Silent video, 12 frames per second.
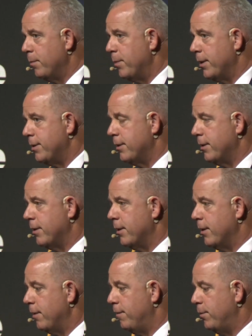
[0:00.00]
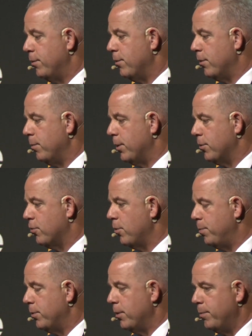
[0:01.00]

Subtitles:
but if you talk about crypto,